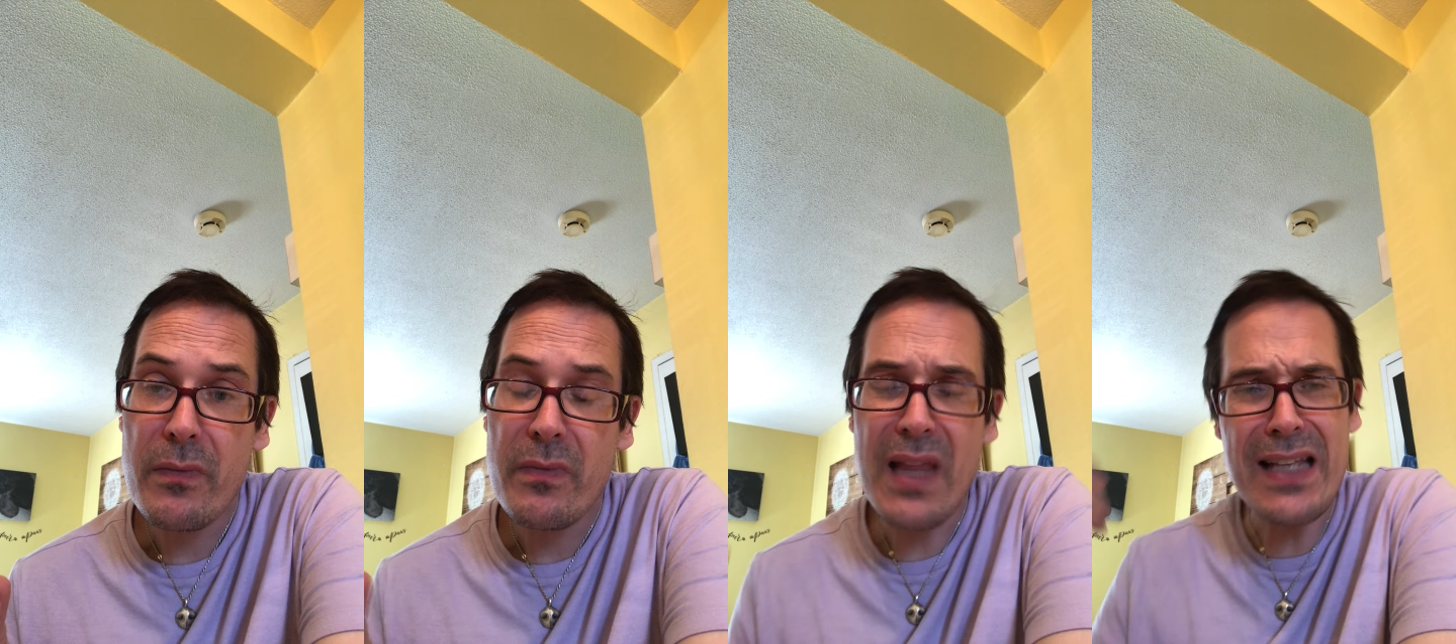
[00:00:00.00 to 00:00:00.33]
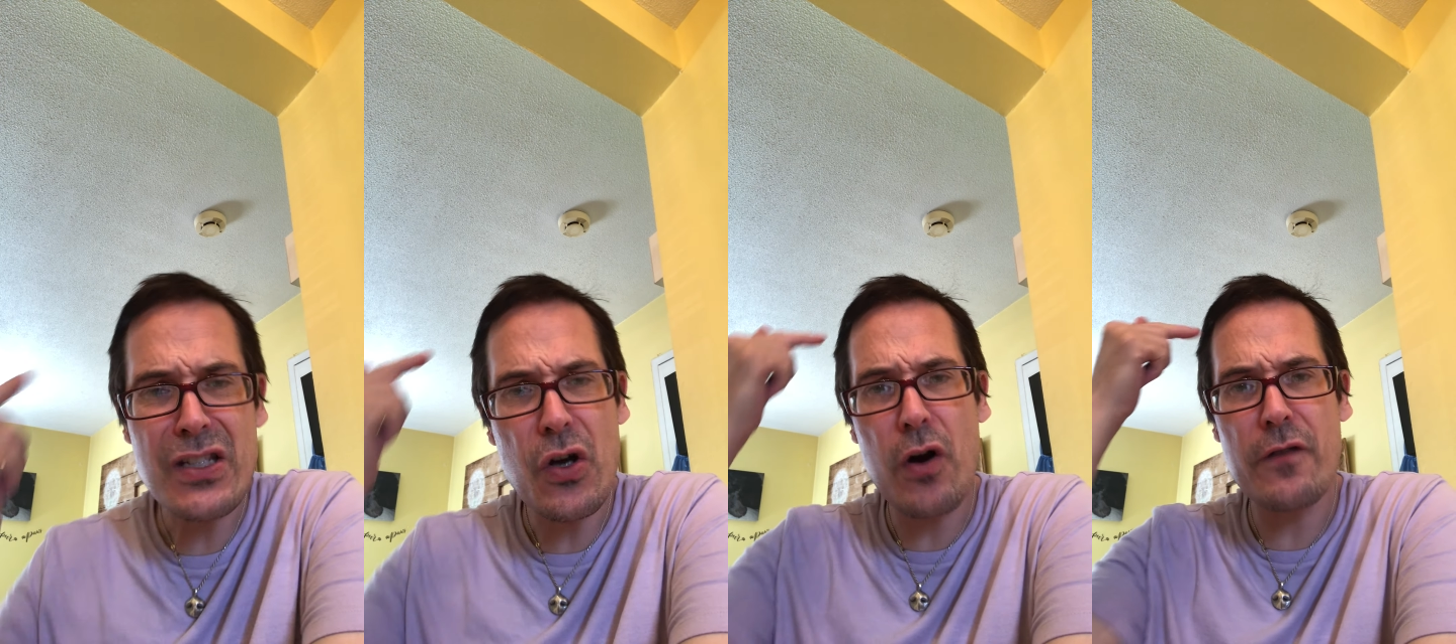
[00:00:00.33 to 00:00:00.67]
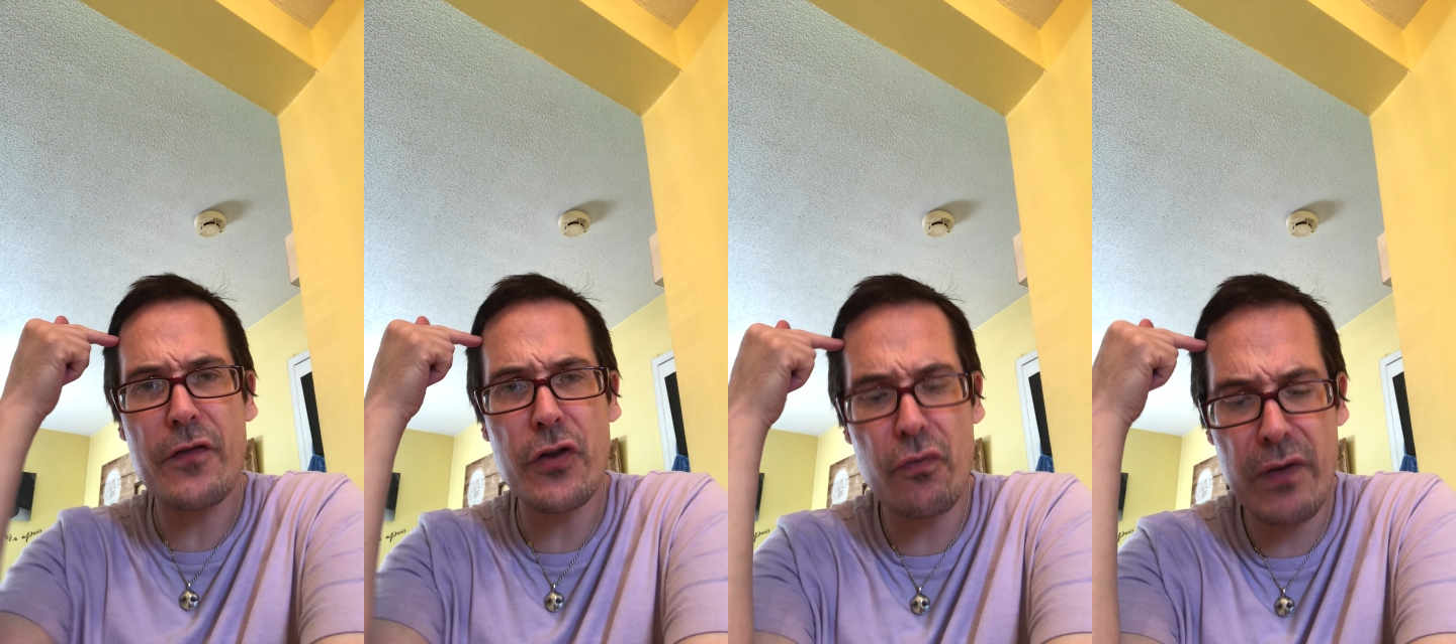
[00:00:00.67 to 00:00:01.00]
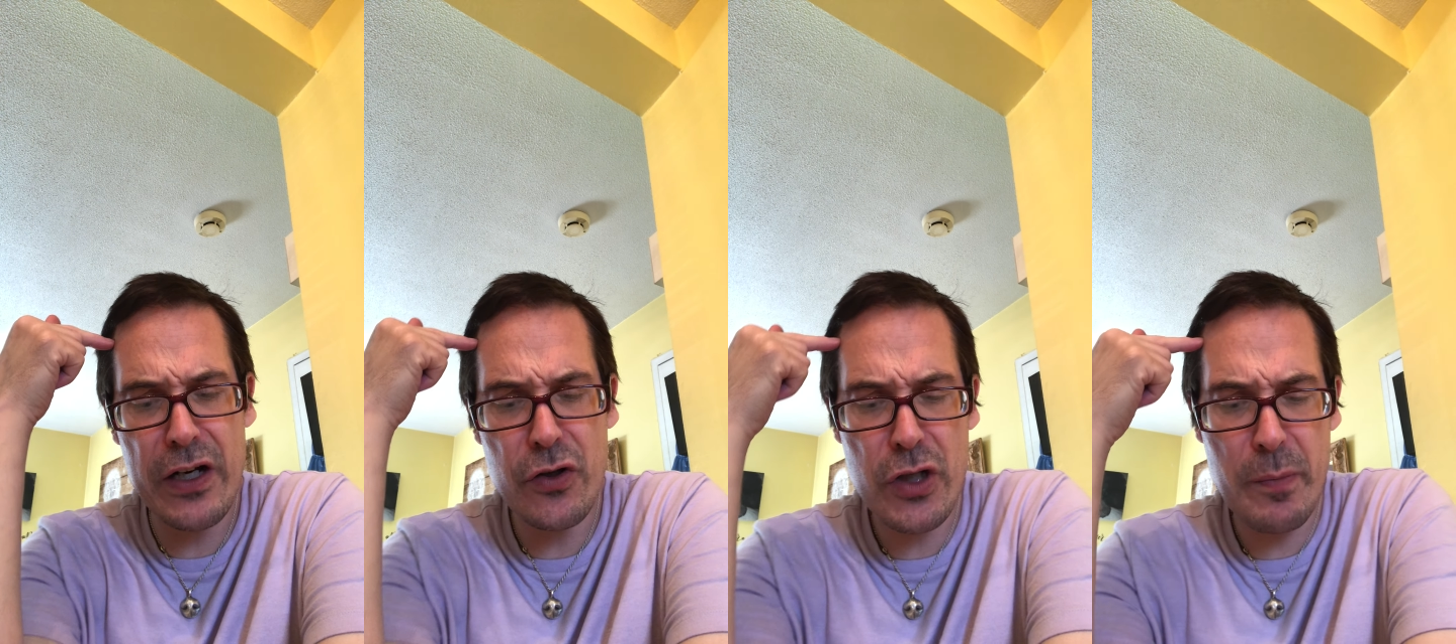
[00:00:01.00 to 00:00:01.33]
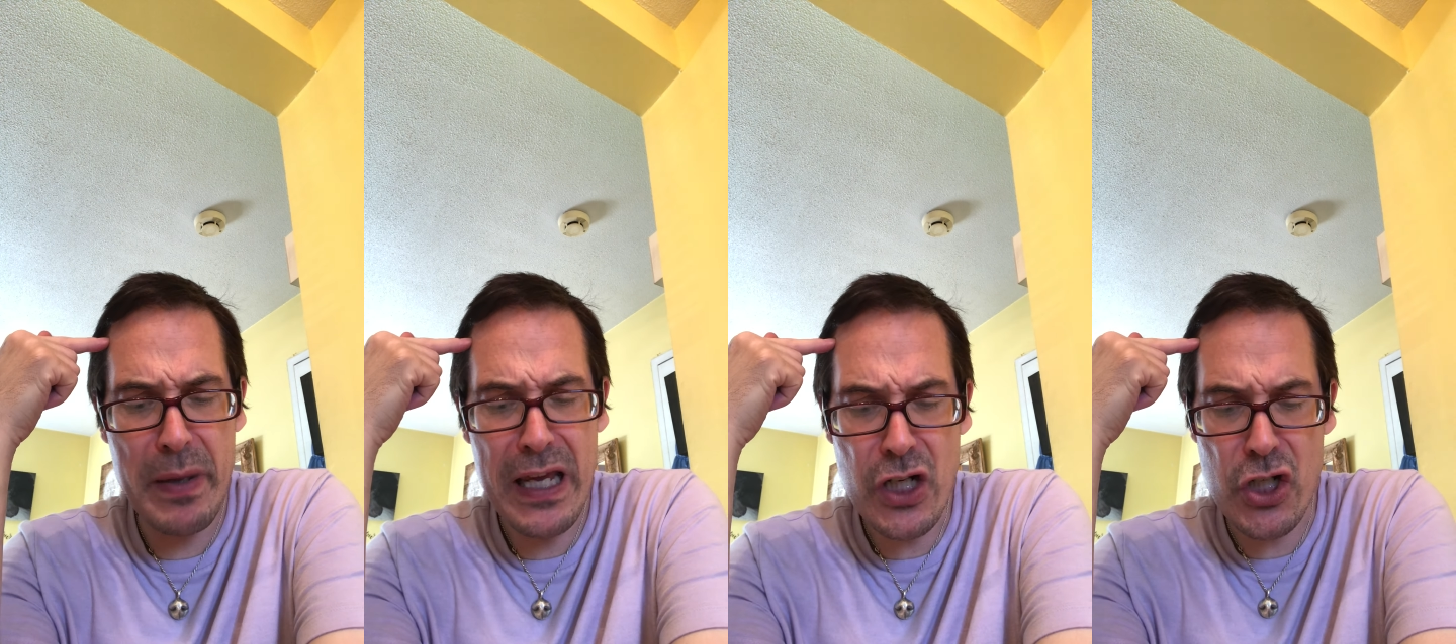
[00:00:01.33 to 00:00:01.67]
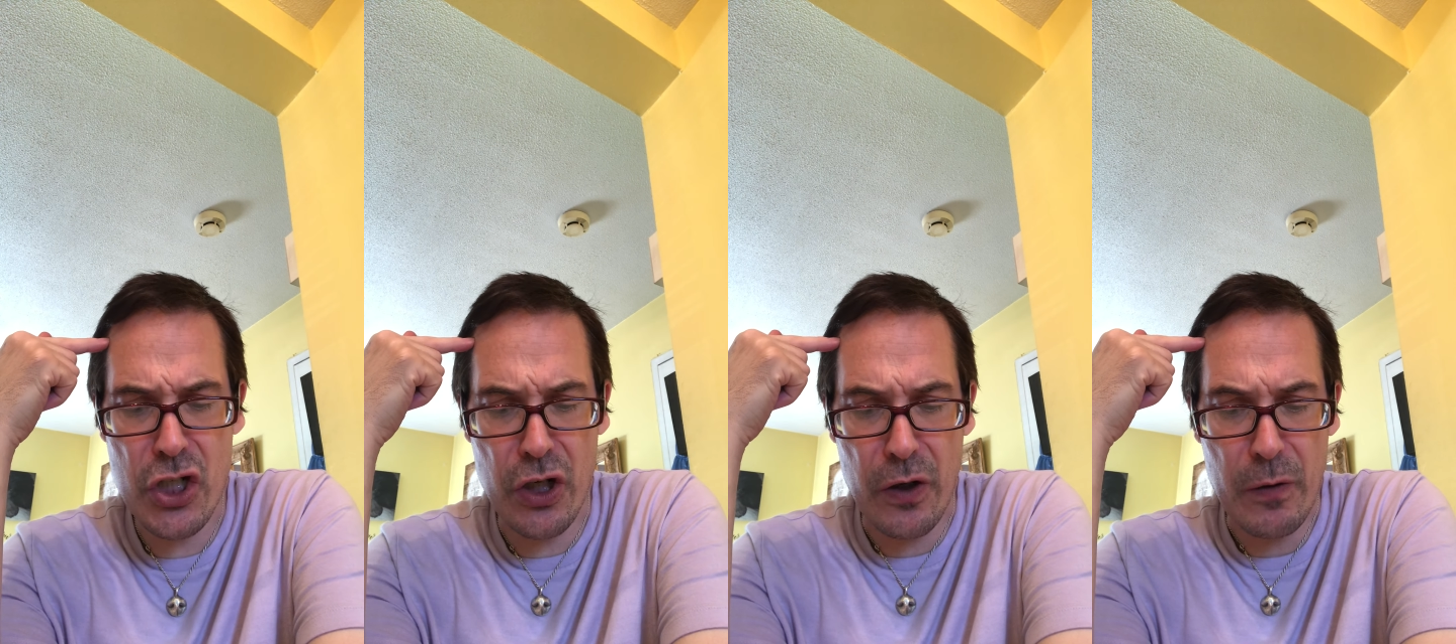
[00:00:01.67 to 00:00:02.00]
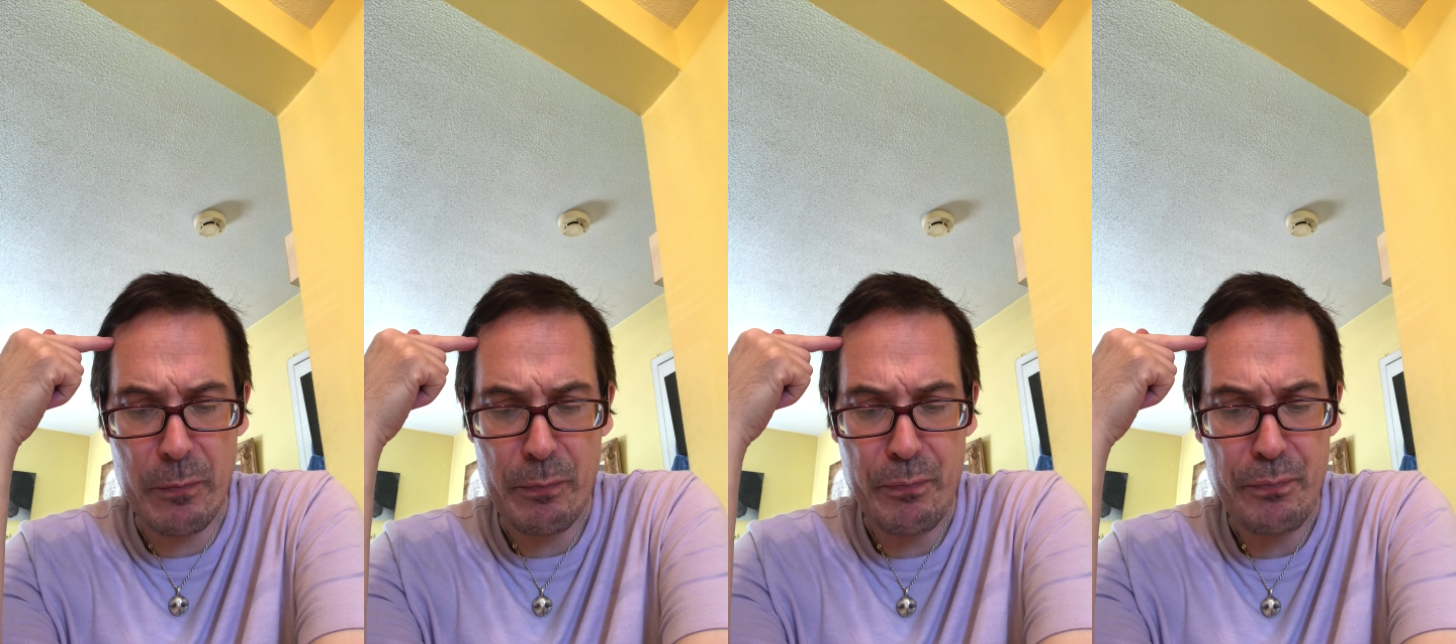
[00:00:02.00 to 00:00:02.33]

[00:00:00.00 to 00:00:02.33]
that's hard for the reader to picture.